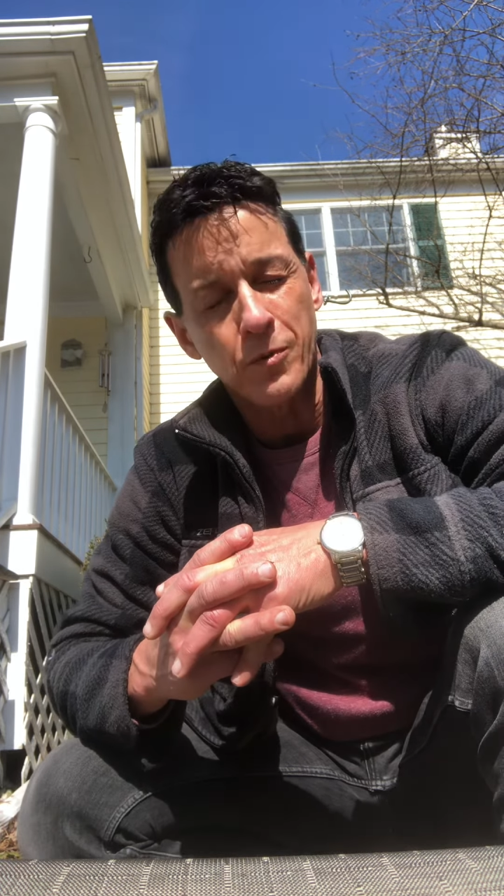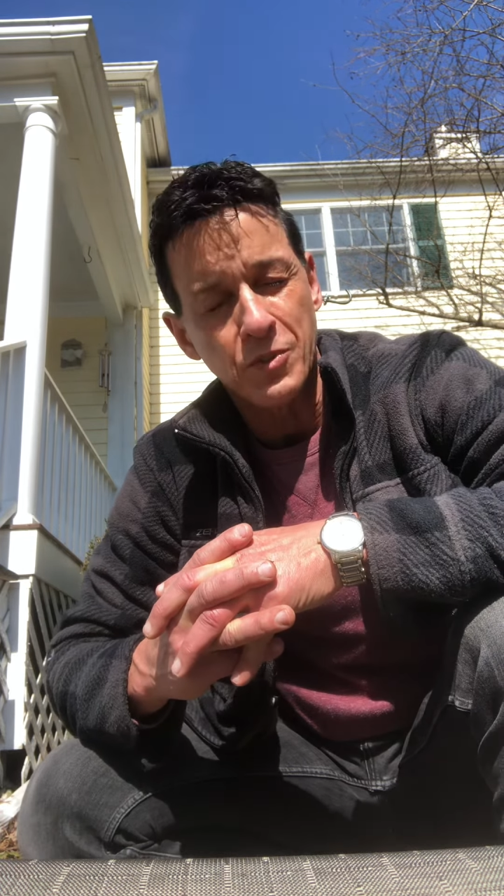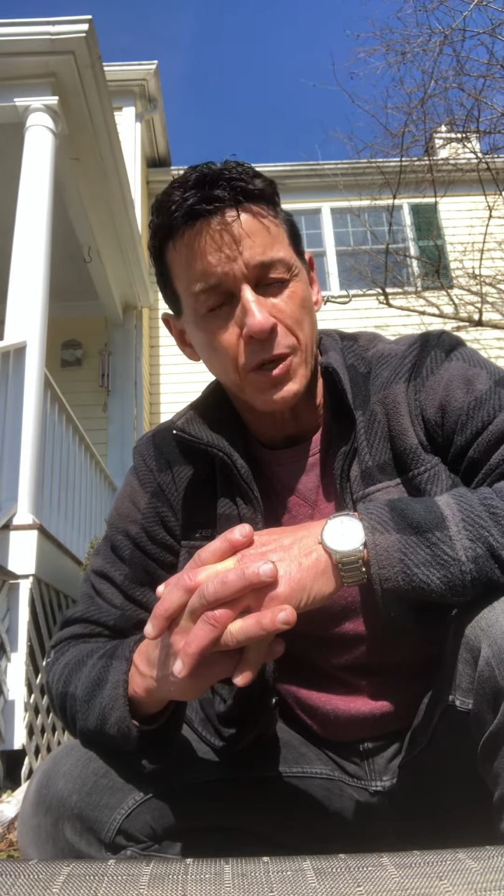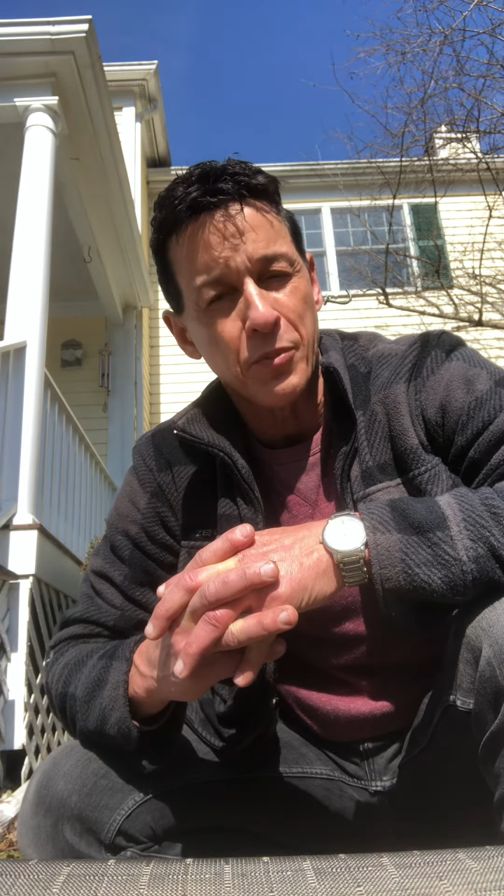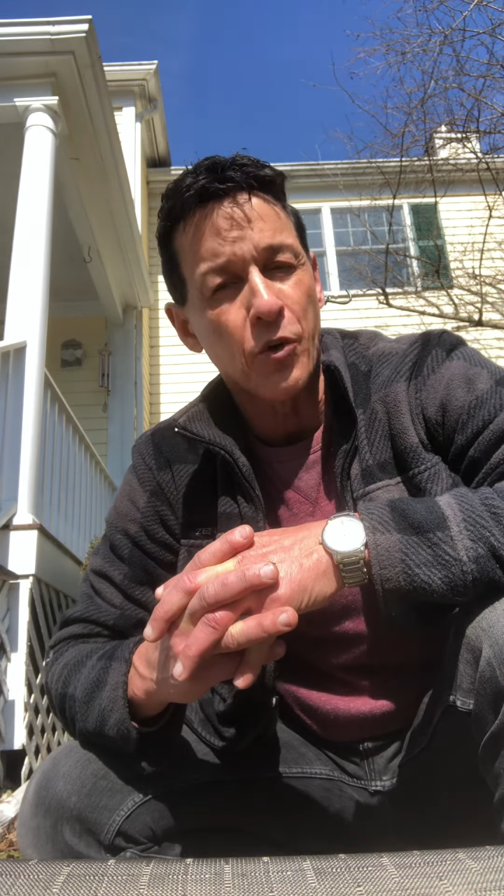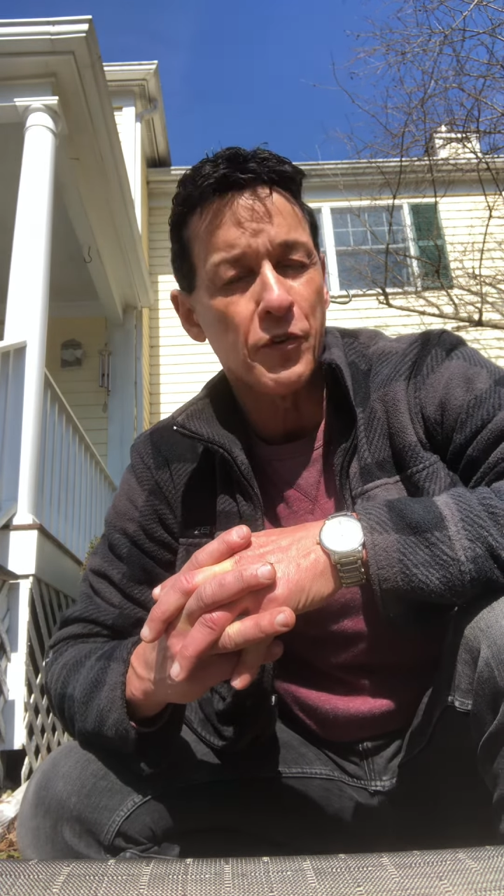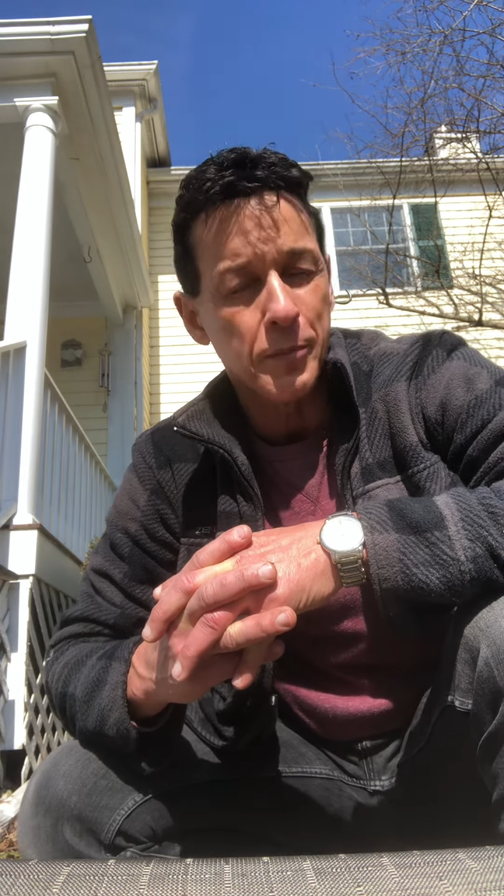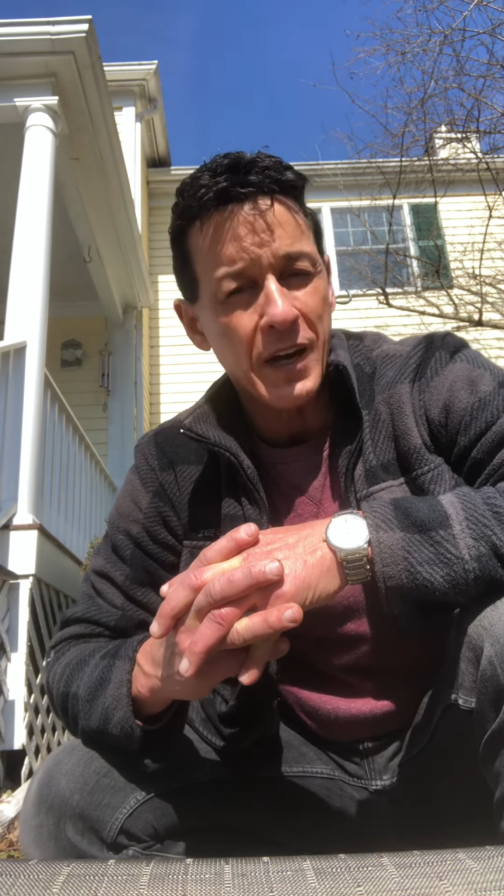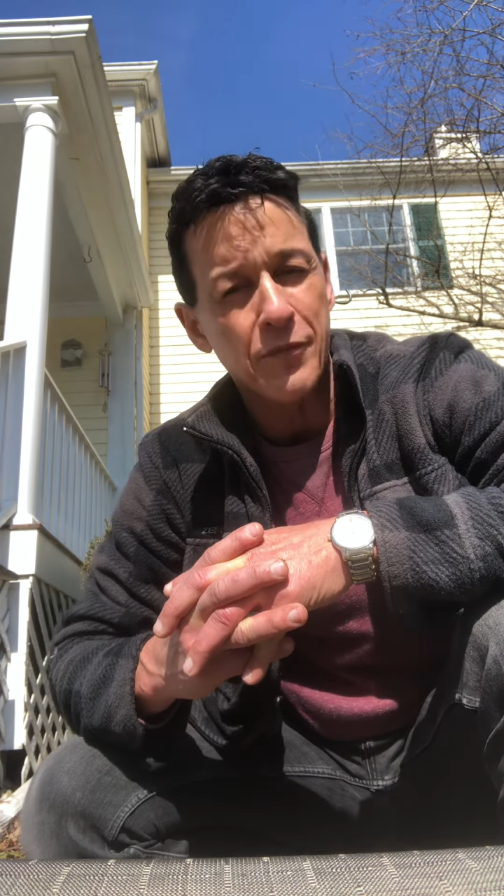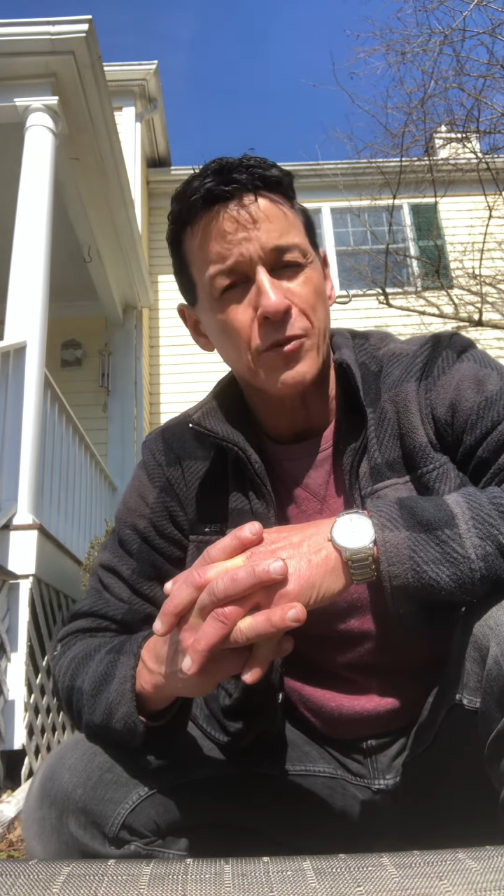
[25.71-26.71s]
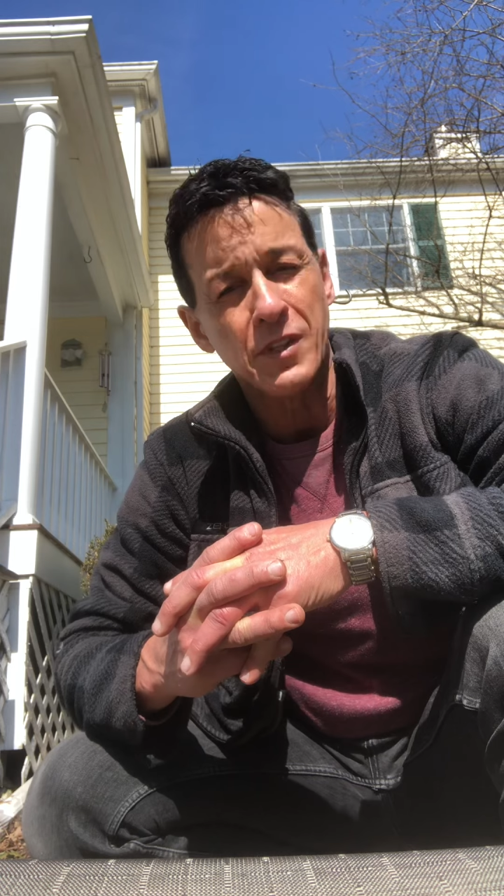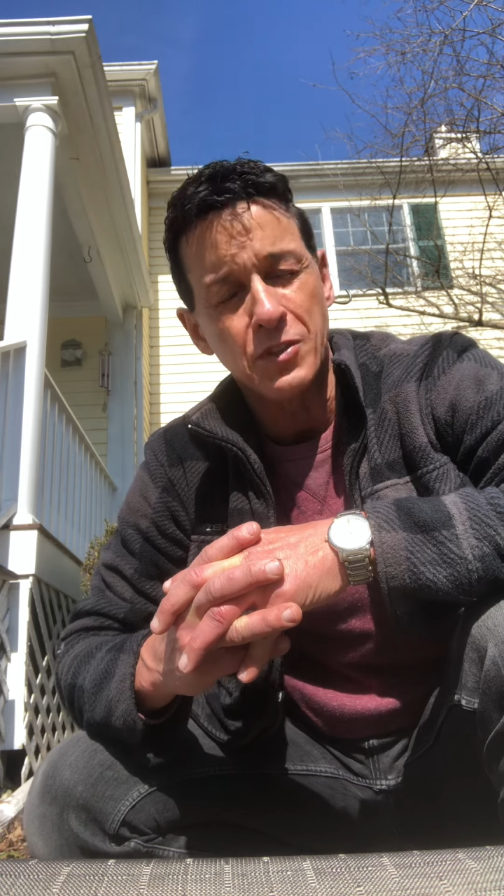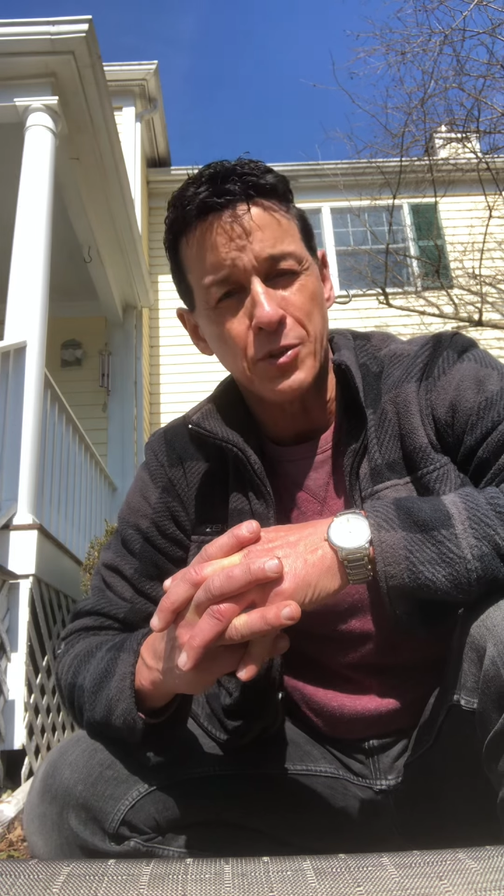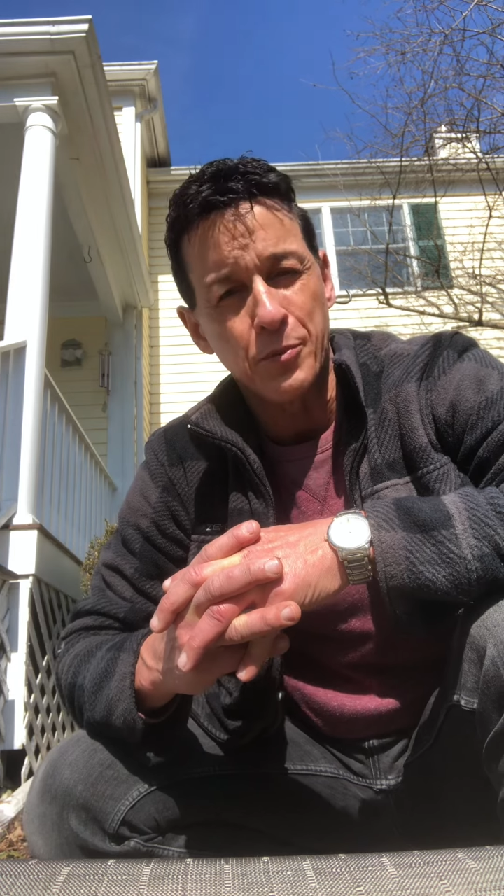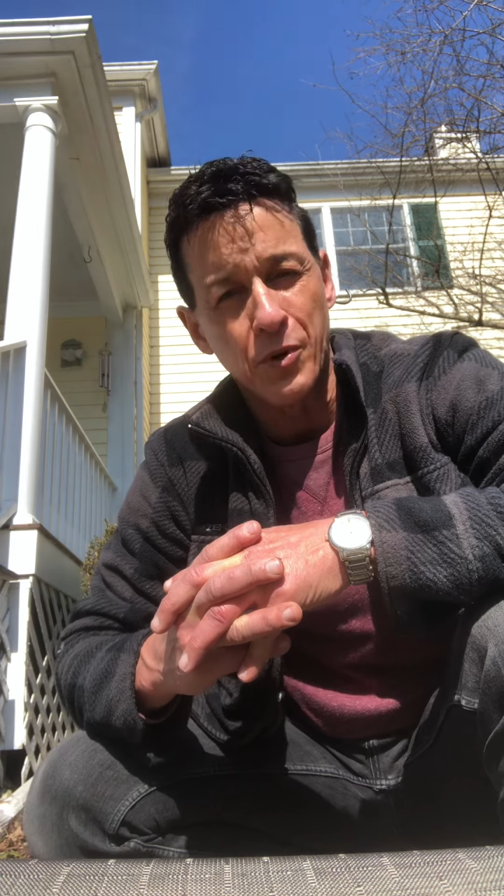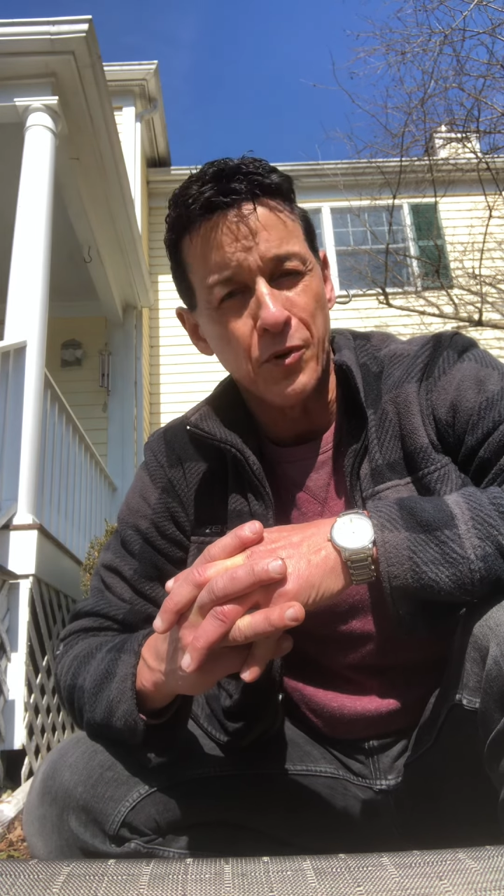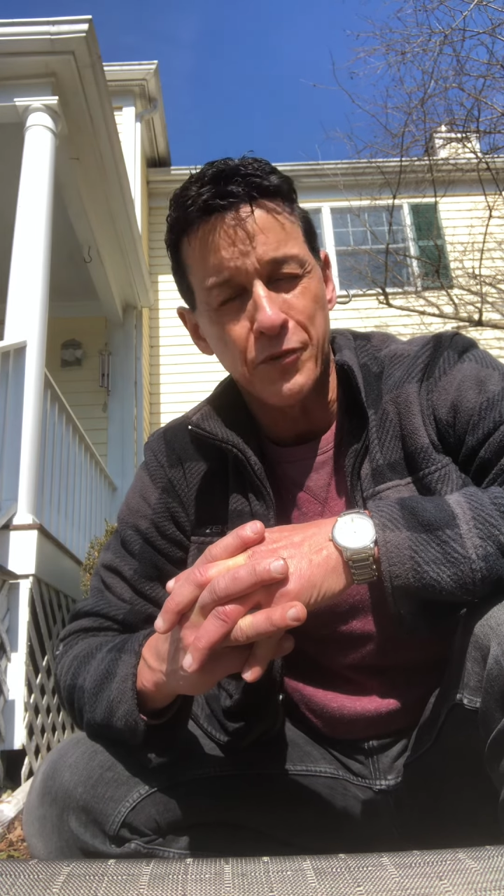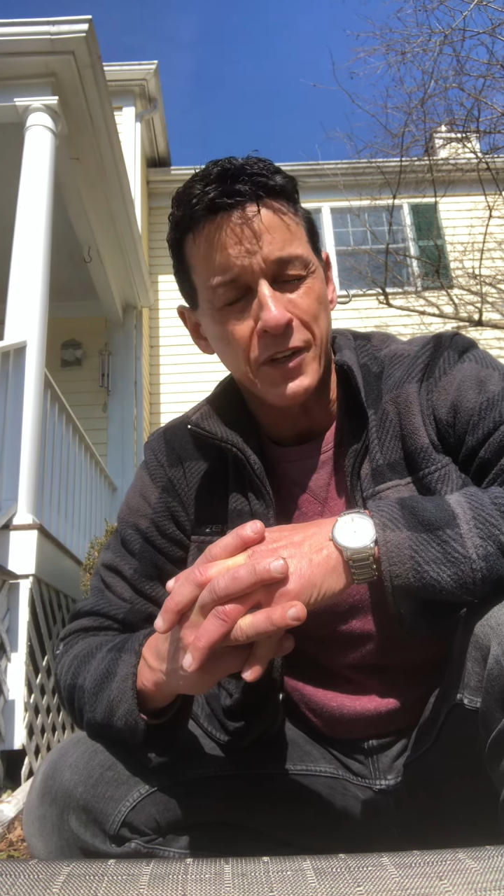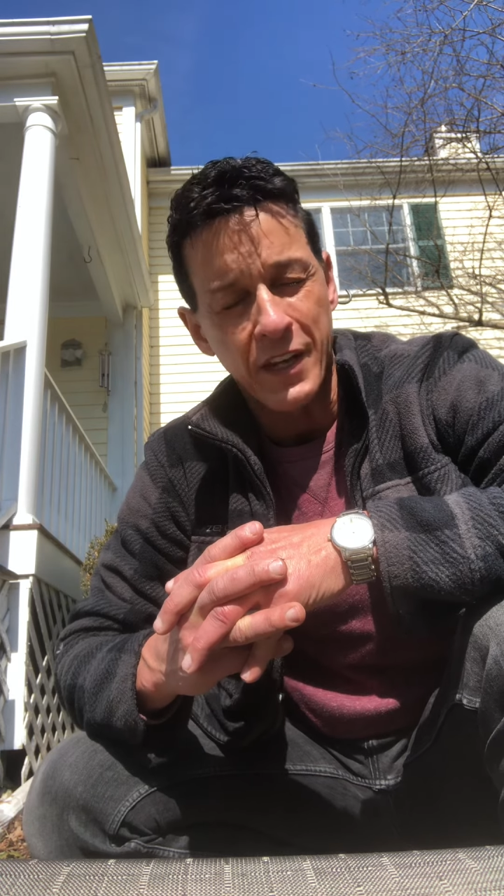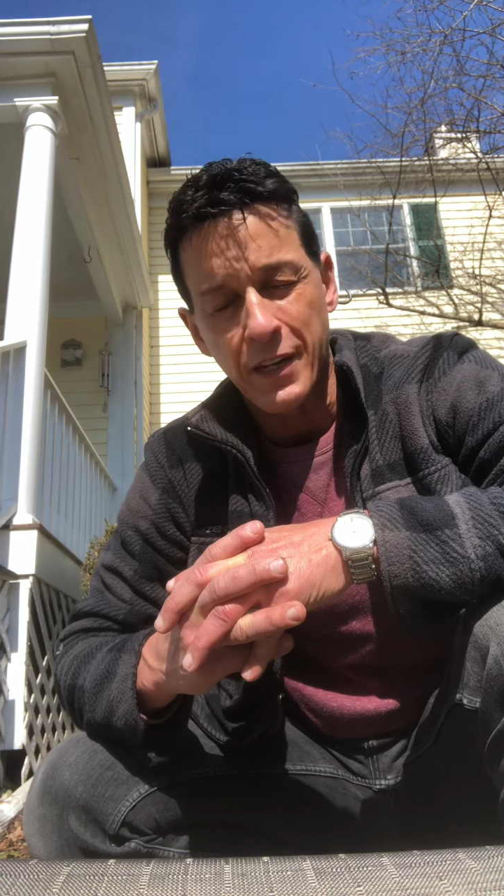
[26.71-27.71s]
jump over the baffle and get to your pole.
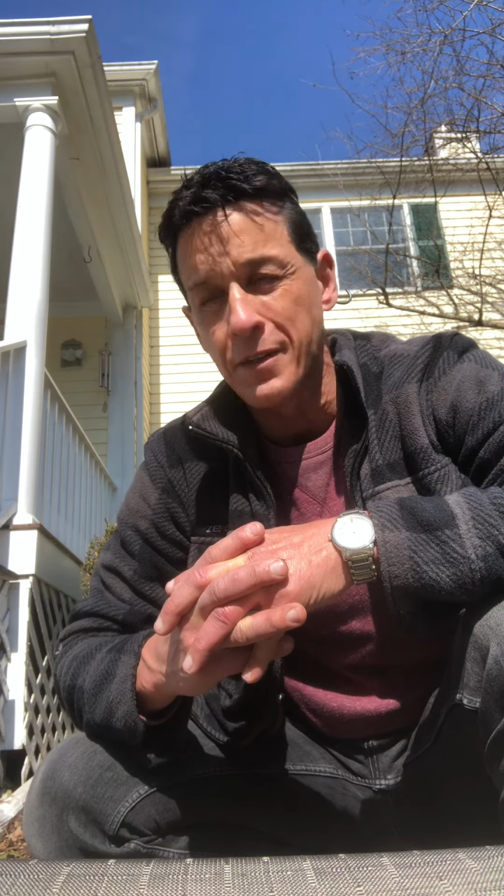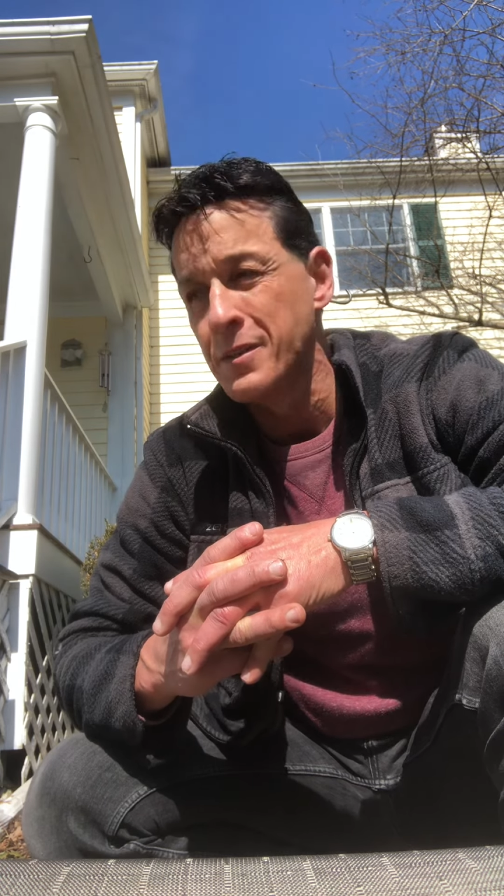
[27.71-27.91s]
Forget it.